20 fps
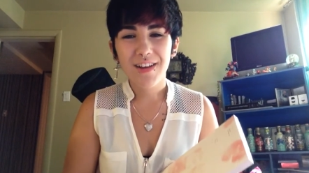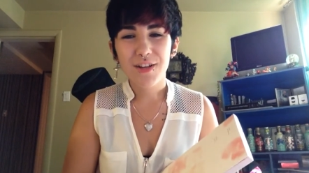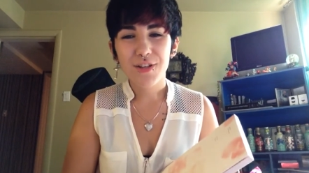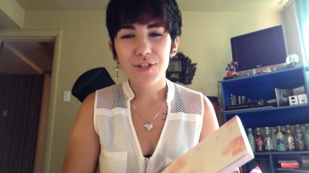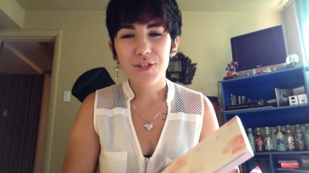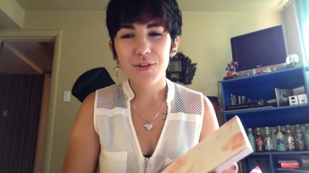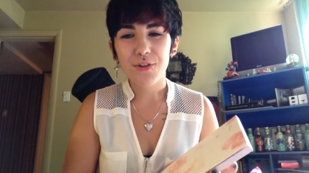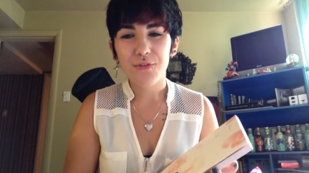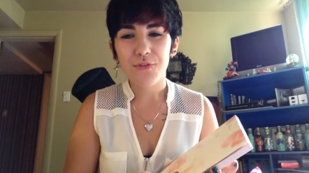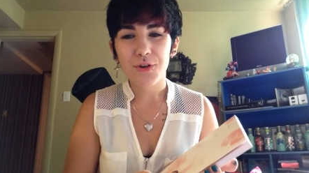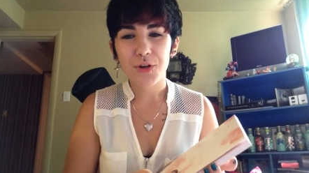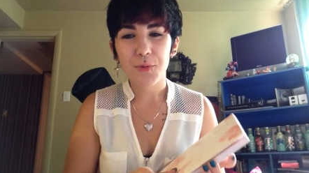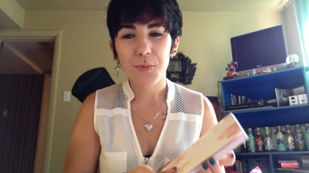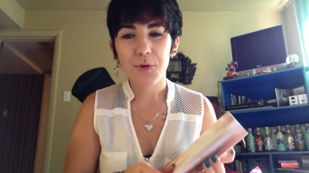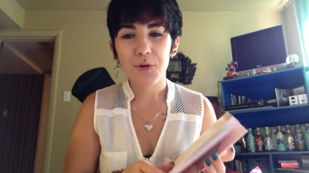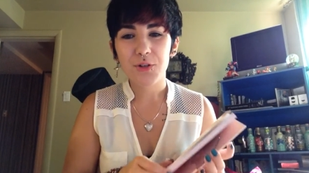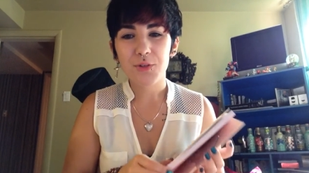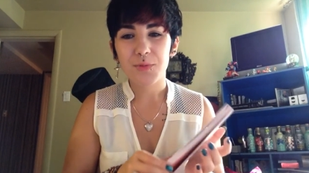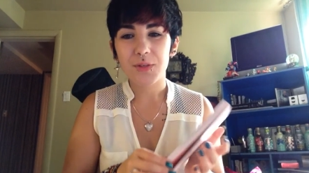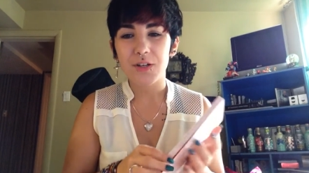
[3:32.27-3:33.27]
the photo
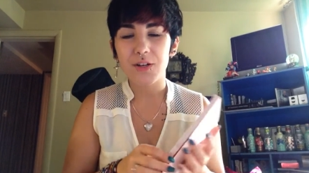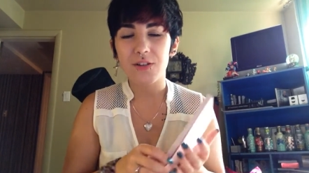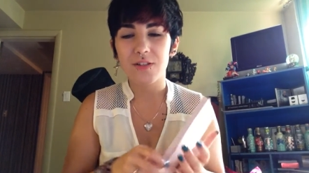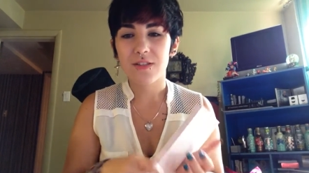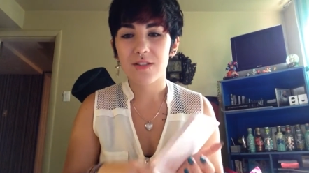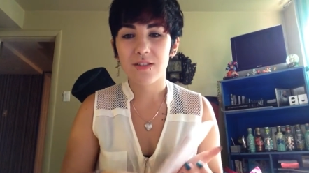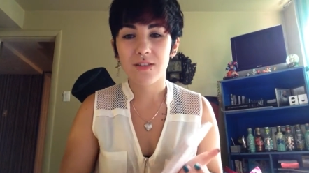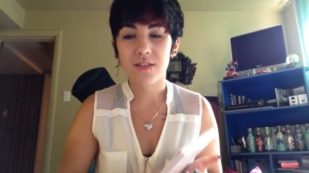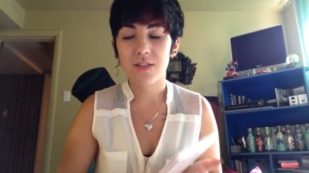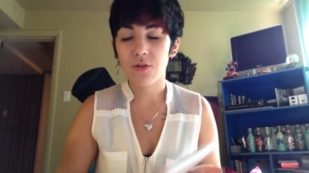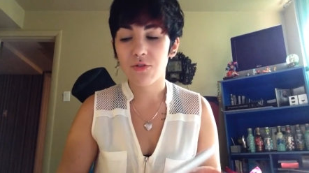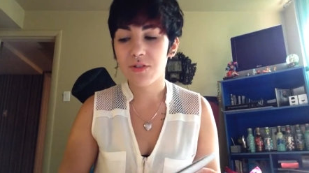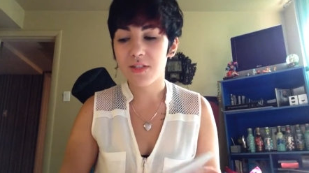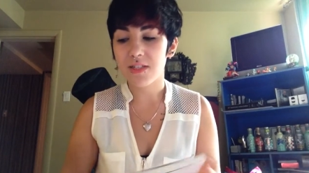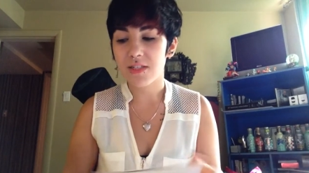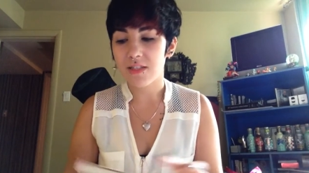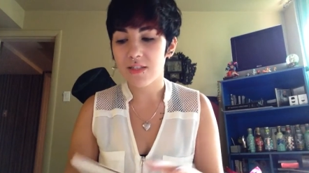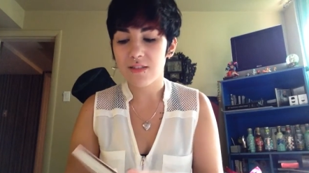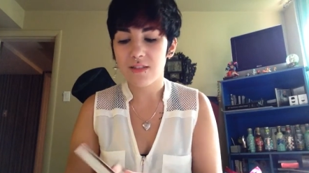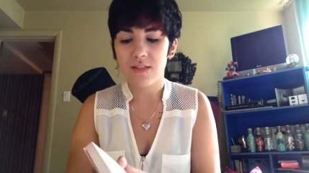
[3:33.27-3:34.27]
booth, because
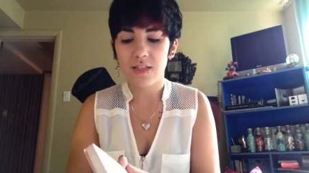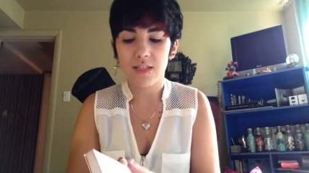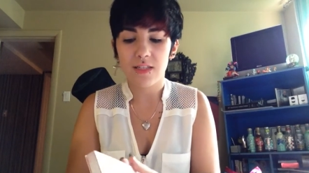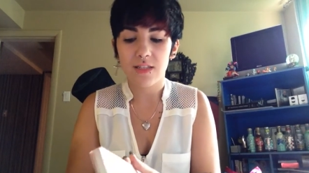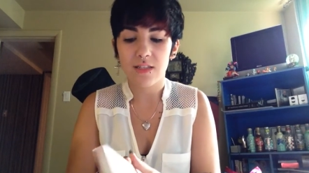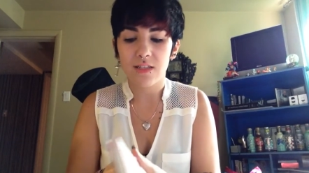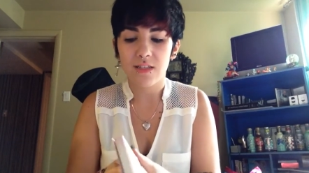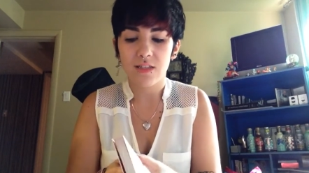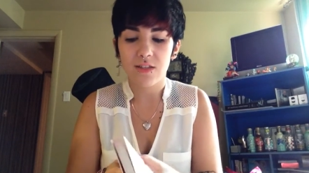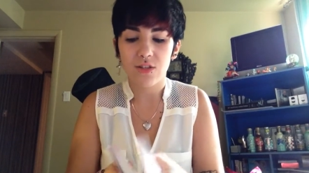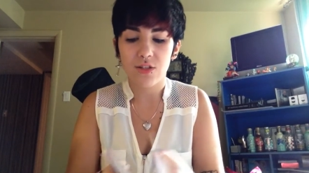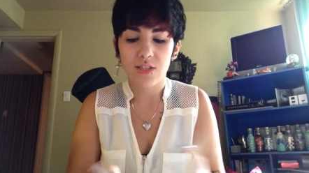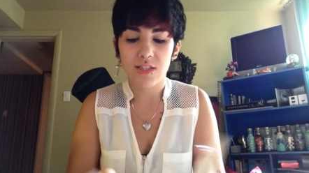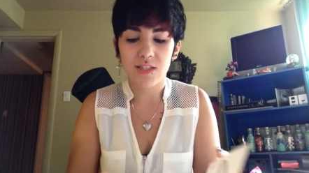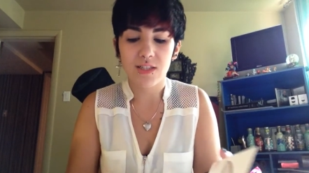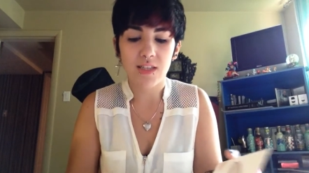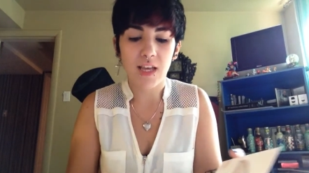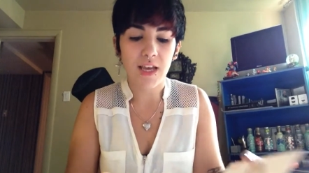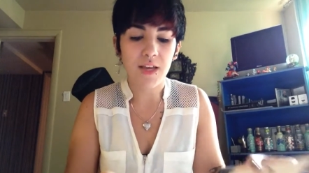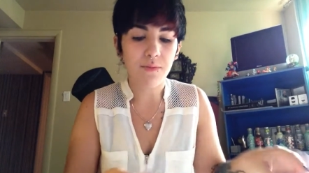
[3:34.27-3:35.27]
seriously this is the
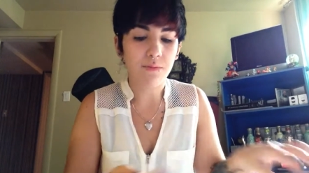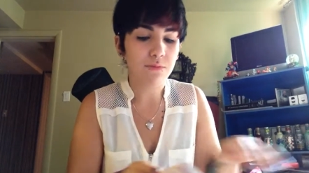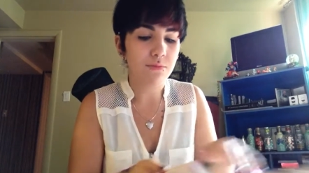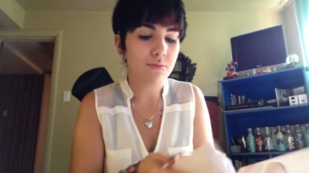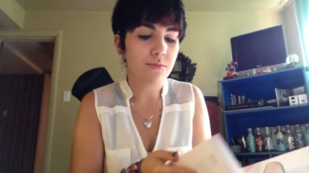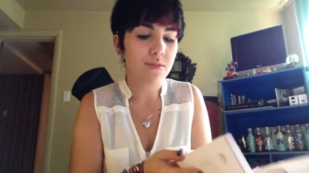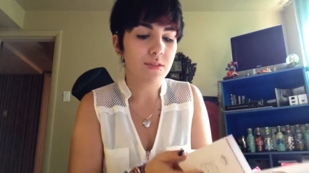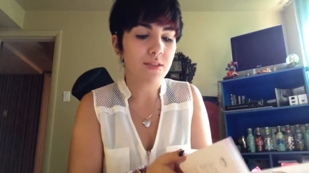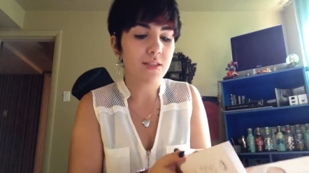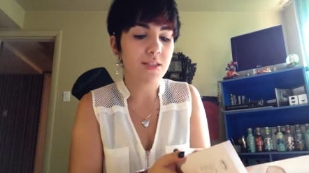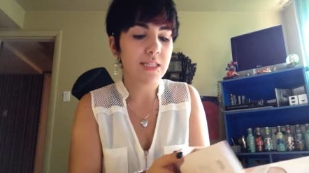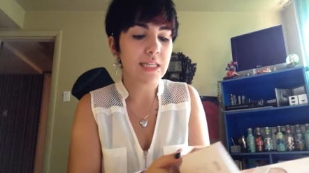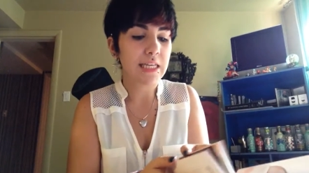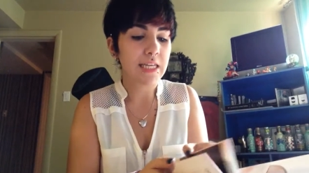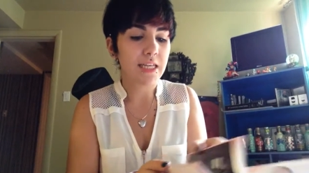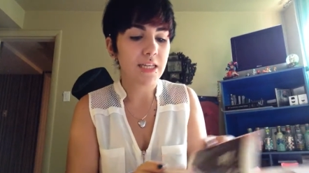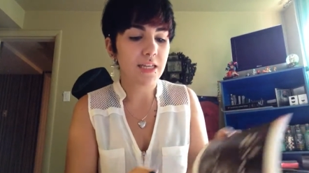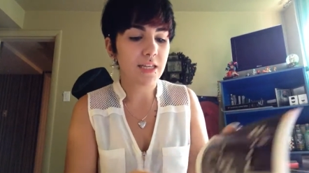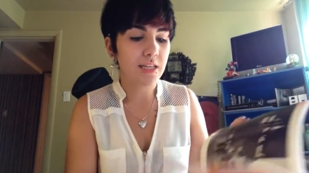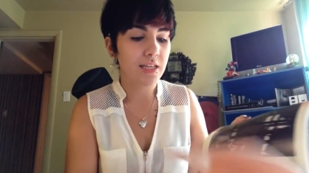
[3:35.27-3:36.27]
same
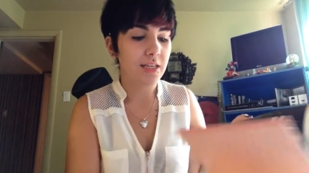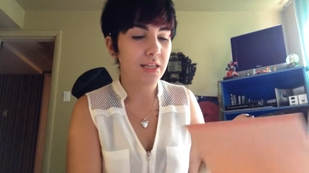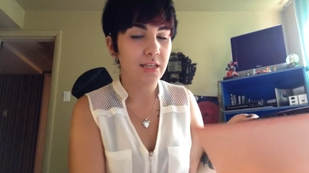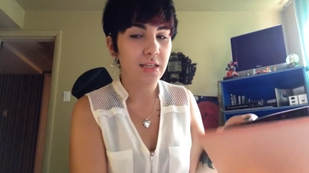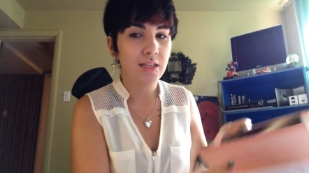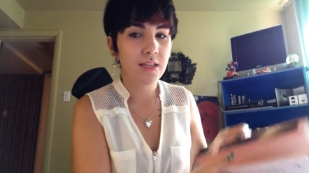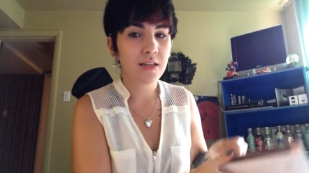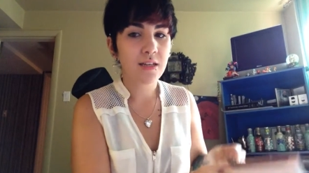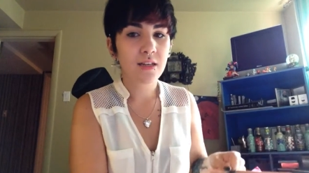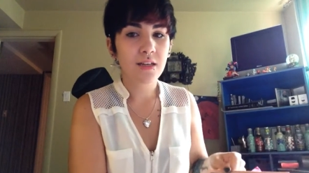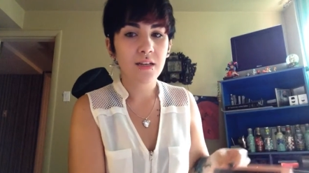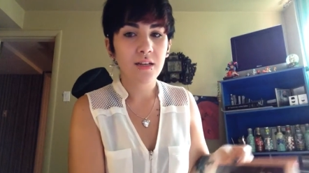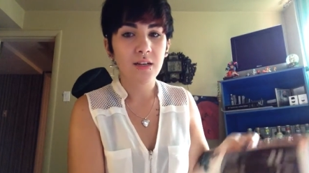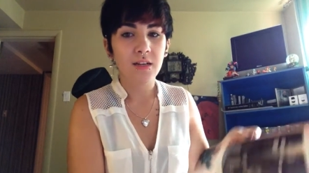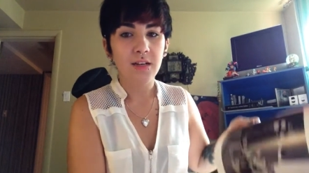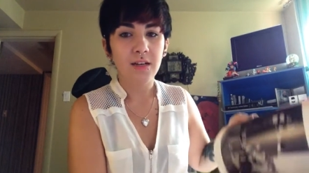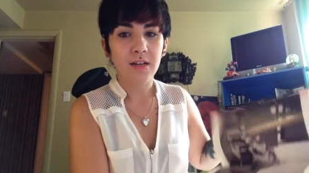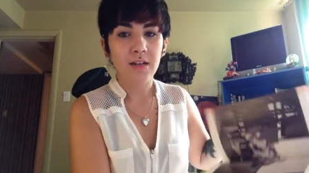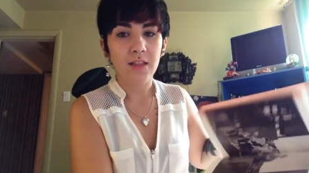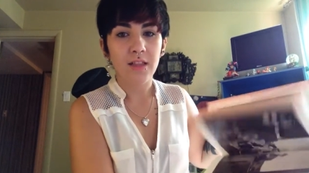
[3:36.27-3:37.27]
thing
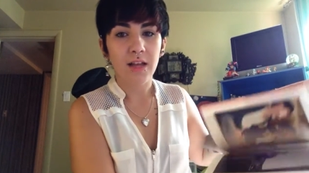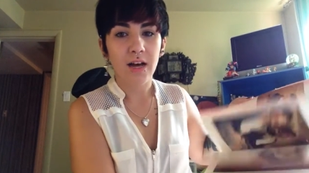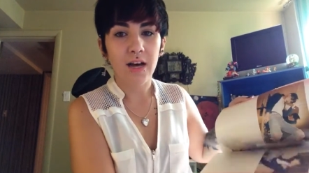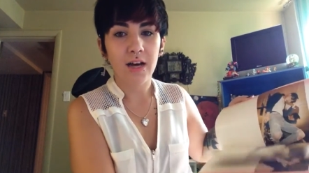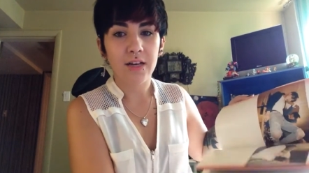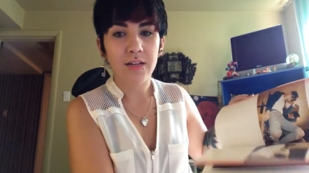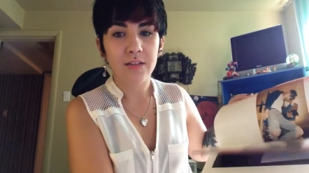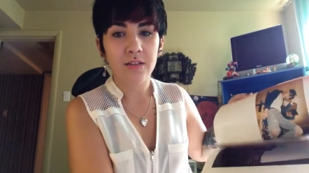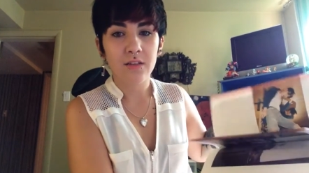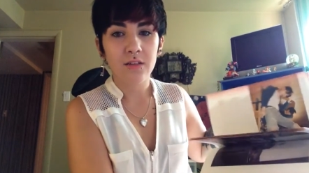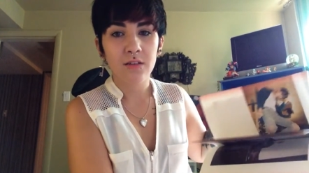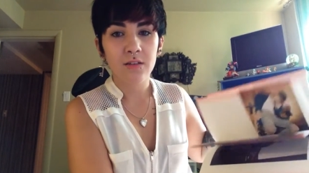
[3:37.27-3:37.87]
like